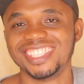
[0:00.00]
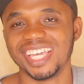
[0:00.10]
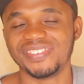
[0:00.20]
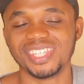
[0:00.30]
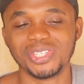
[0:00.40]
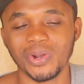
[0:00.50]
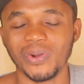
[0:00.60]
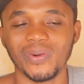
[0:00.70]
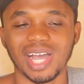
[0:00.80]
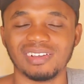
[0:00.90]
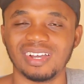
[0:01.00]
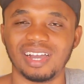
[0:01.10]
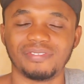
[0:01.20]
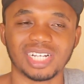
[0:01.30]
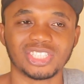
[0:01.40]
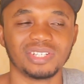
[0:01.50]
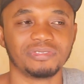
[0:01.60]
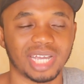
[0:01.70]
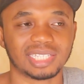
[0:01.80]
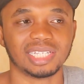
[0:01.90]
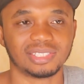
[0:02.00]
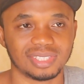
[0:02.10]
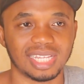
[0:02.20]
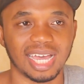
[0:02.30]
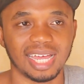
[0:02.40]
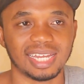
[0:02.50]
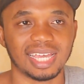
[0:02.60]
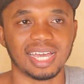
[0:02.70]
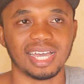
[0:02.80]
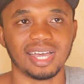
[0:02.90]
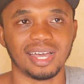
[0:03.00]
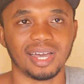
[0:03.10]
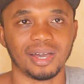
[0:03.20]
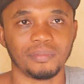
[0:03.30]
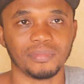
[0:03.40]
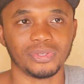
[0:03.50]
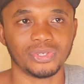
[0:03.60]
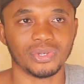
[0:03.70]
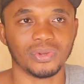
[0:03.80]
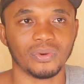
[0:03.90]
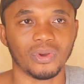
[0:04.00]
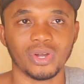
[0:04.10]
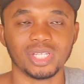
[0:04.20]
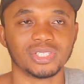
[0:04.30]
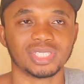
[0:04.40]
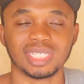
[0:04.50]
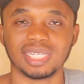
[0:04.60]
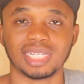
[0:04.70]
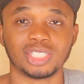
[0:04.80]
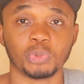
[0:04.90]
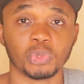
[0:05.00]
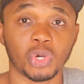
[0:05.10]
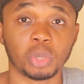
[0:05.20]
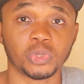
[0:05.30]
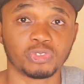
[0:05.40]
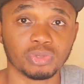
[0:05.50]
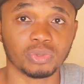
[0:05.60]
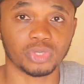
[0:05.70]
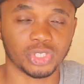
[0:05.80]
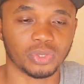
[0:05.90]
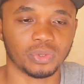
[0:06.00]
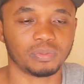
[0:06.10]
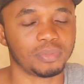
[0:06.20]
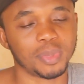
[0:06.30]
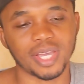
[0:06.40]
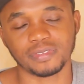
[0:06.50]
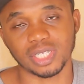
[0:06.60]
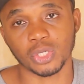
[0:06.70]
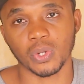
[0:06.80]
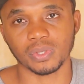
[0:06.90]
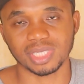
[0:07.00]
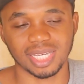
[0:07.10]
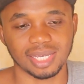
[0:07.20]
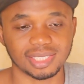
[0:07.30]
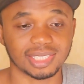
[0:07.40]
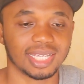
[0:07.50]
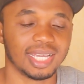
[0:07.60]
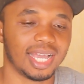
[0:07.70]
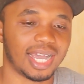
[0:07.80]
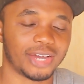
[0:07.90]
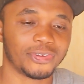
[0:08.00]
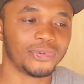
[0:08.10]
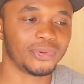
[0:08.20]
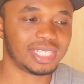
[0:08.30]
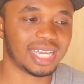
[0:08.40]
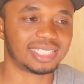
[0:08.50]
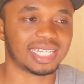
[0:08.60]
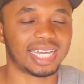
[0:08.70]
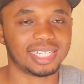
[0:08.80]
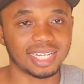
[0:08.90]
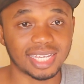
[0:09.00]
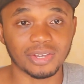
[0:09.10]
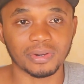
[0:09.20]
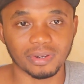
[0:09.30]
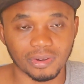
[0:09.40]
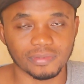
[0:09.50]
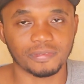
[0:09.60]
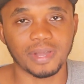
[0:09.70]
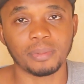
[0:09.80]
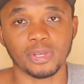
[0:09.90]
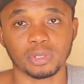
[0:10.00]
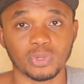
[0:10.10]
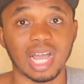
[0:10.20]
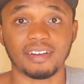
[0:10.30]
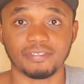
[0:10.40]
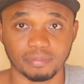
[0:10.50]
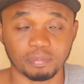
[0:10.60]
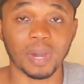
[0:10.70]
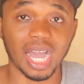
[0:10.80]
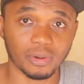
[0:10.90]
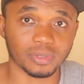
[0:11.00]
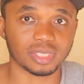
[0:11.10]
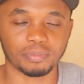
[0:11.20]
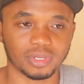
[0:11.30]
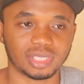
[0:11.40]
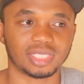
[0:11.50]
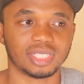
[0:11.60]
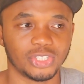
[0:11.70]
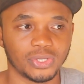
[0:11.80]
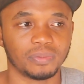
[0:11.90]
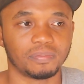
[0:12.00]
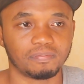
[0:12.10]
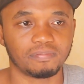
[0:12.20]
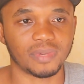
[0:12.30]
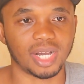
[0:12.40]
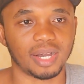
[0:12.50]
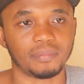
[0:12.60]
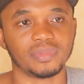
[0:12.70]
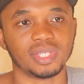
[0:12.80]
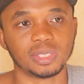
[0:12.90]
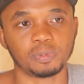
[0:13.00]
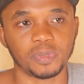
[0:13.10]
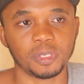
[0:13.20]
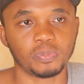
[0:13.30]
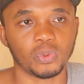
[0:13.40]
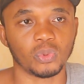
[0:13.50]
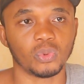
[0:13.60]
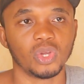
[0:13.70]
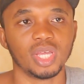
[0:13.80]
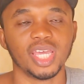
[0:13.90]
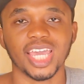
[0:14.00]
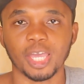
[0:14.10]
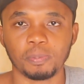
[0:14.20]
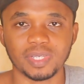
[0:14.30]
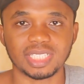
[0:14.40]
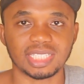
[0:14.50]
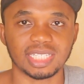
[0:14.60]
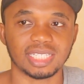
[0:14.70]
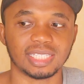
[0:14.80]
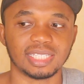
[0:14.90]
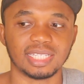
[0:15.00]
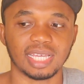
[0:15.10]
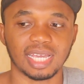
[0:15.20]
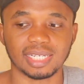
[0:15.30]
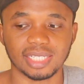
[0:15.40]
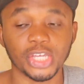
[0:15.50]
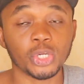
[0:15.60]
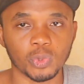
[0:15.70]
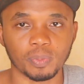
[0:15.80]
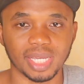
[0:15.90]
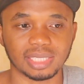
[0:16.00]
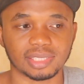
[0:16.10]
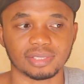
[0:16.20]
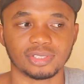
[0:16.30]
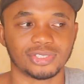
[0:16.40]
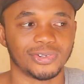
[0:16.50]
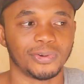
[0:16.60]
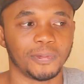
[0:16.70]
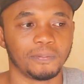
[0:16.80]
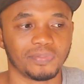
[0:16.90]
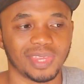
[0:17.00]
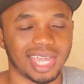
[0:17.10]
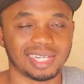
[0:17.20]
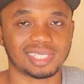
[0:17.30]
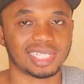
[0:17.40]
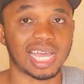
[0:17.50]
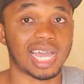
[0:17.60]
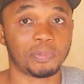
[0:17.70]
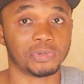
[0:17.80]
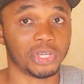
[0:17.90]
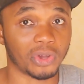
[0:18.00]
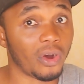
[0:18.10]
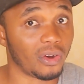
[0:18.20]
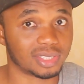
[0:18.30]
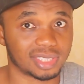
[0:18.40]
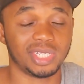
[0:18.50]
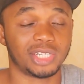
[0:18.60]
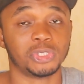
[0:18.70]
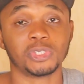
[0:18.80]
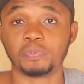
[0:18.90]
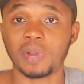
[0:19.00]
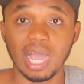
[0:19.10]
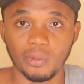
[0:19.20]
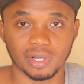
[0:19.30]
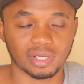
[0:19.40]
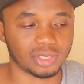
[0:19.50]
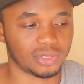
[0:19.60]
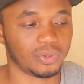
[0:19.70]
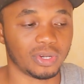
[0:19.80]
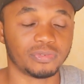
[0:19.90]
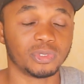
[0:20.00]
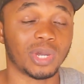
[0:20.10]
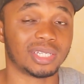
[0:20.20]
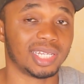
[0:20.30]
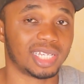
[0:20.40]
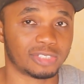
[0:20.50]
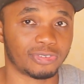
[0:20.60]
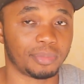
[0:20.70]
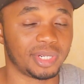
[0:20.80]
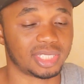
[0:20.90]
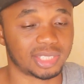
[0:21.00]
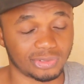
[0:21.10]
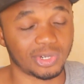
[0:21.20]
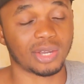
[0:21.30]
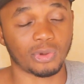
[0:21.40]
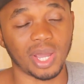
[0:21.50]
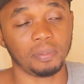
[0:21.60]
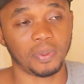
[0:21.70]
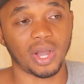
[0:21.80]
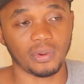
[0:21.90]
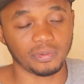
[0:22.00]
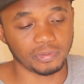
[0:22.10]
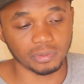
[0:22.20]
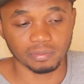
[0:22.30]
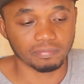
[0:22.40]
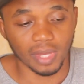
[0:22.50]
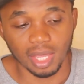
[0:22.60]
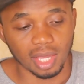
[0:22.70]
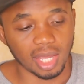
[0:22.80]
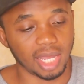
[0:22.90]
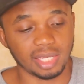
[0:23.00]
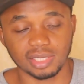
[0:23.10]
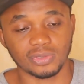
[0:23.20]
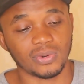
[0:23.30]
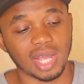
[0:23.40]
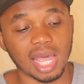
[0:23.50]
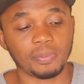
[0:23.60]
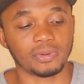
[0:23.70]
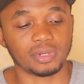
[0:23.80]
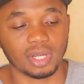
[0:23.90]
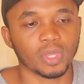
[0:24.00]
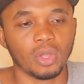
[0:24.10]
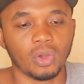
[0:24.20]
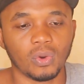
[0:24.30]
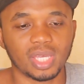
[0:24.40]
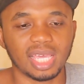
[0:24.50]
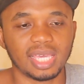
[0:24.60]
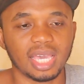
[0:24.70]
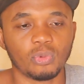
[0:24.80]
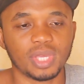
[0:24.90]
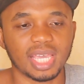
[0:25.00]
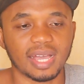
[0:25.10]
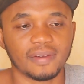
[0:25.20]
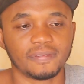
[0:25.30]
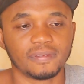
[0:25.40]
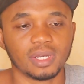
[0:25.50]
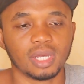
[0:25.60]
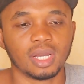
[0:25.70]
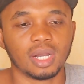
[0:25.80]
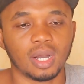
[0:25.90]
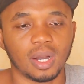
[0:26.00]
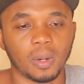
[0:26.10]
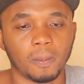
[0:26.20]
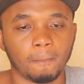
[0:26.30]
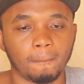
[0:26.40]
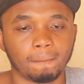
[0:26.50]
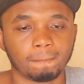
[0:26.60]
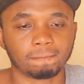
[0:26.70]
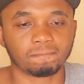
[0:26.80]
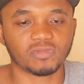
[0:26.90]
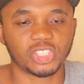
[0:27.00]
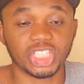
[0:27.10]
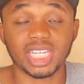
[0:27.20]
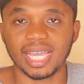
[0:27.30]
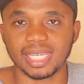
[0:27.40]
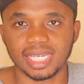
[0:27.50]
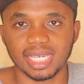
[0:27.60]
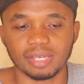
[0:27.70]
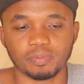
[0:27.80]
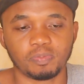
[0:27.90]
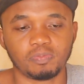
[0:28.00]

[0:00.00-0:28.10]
Davido, I, I've actually reacted to that. Um, you know, all he just saying that he will come true, you know, maybe after the court case. I don't know yet. Adeleke family also have powers, but you know, uh, these people APC, they are the incumbent. So anything can happen in court. So they can use power, you know, even though Adeleke's family is quite powerful, anything could happen. Okay, here we have um, Chika Ike.